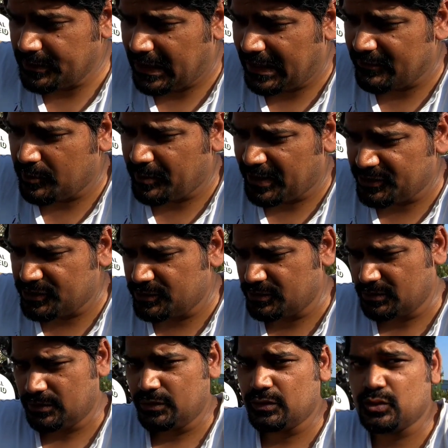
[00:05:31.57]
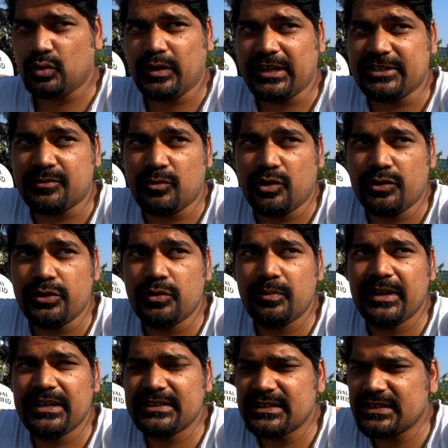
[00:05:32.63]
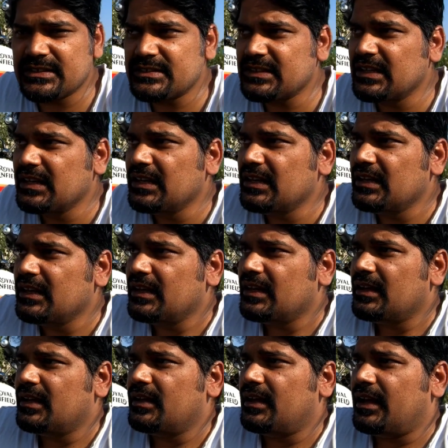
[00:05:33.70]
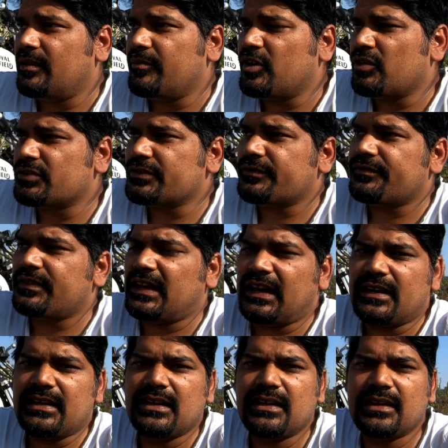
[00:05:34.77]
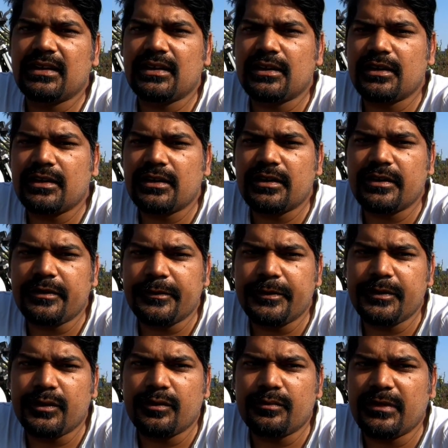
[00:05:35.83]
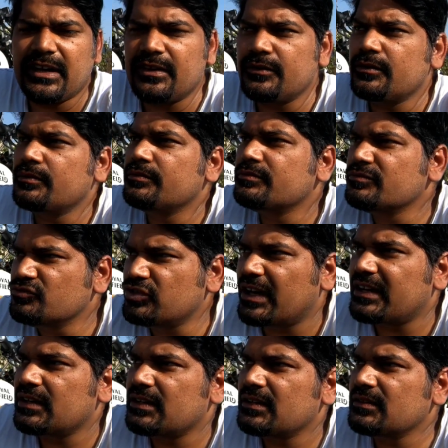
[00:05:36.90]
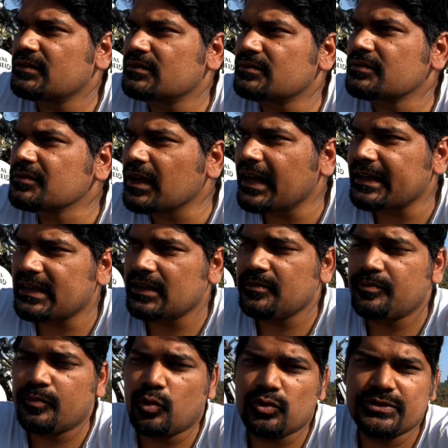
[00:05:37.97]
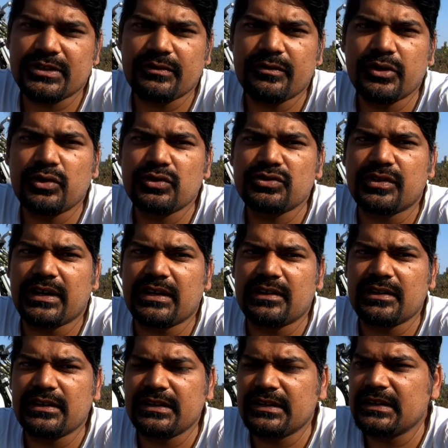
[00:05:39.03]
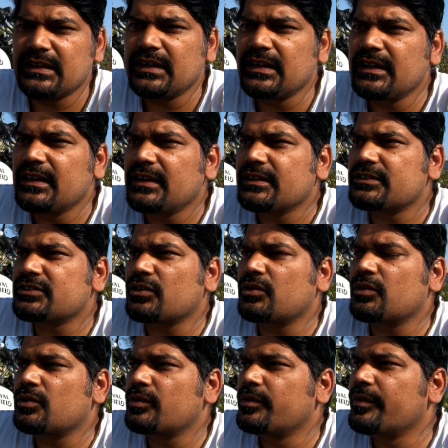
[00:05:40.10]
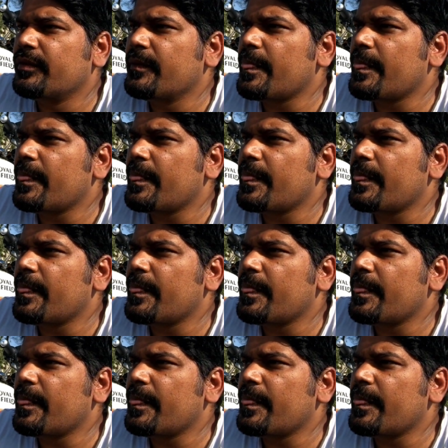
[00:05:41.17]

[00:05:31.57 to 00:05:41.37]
have a passion to explore new places, and because of that, my channel, I keep posting videos regularly. So